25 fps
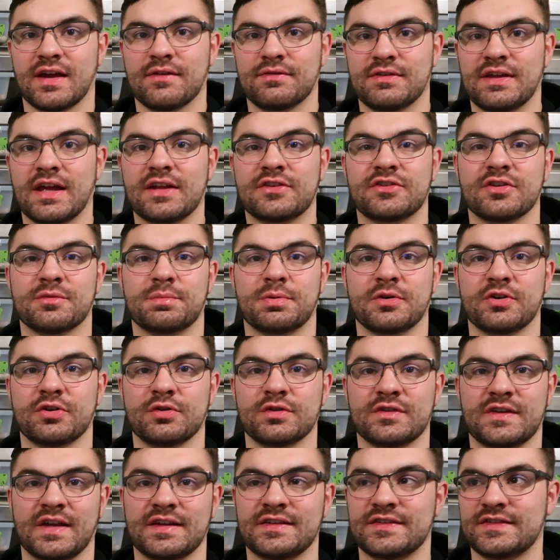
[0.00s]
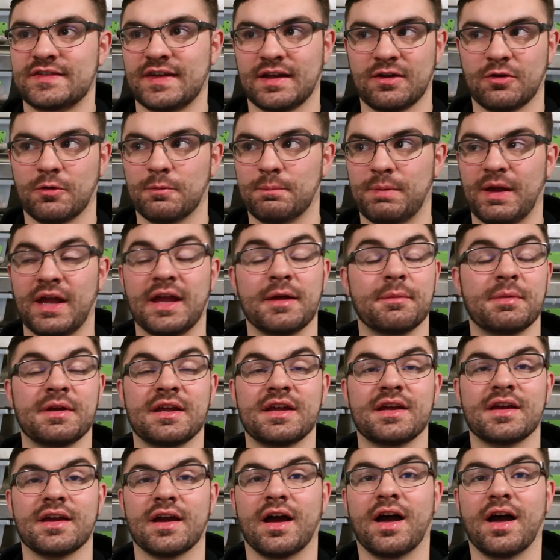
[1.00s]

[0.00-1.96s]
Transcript: I've yet to produce a single baby.